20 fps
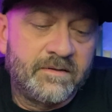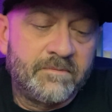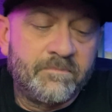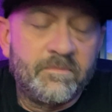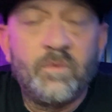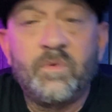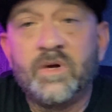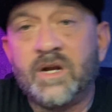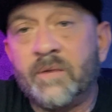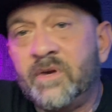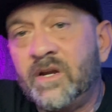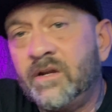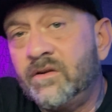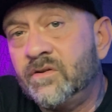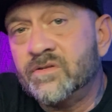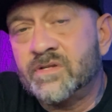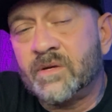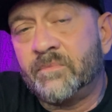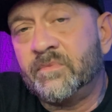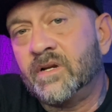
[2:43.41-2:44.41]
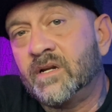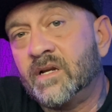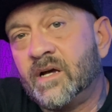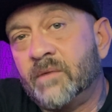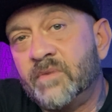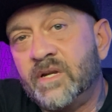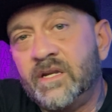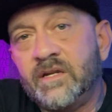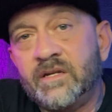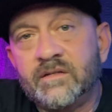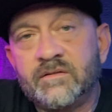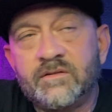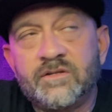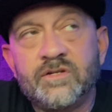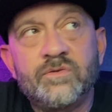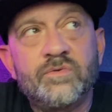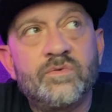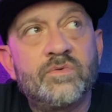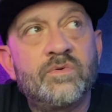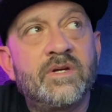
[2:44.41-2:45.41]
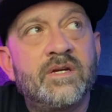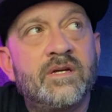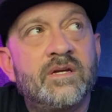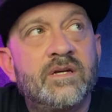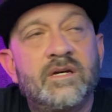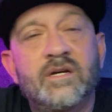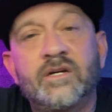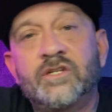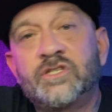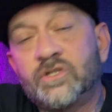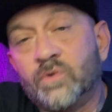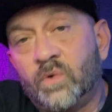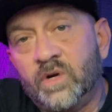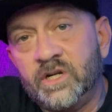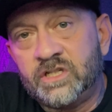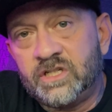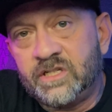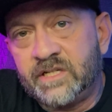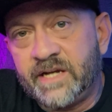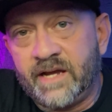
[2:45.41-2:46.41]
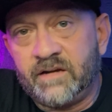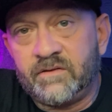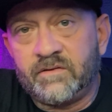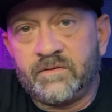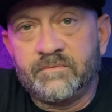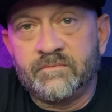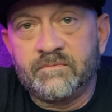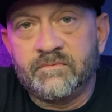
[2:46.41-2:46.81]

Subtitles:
But what I'm going to do is I'm going to do a short channel